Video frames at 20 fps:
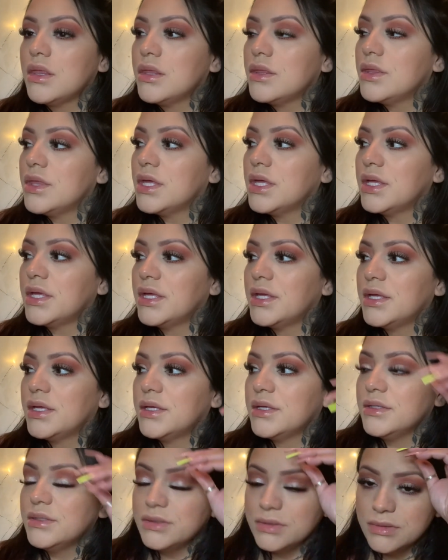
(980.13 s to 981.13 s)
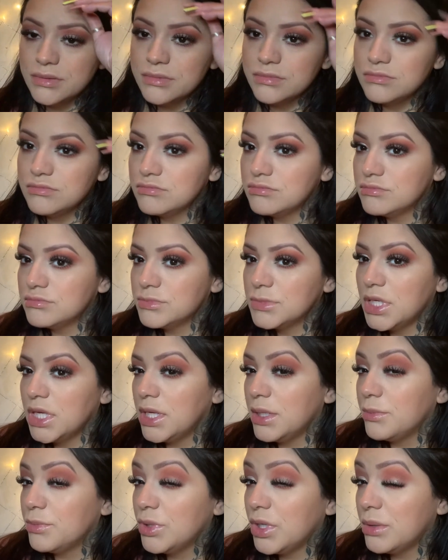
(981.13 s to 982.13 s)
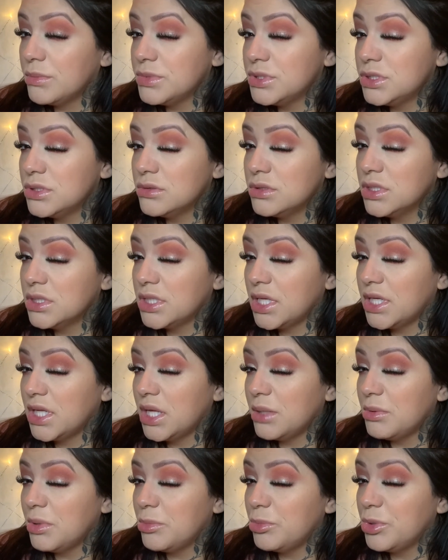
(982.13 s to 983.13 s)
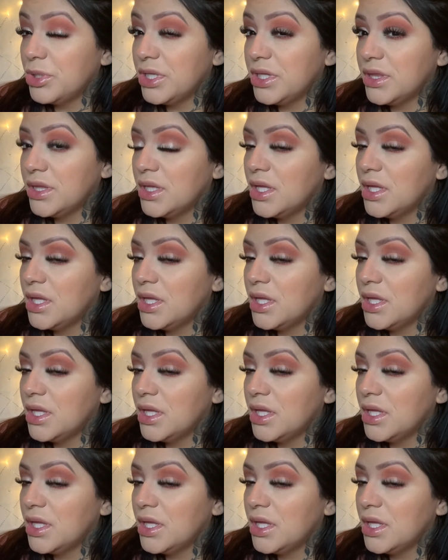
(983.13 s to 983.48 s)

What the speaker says: The impromptu look I came up with.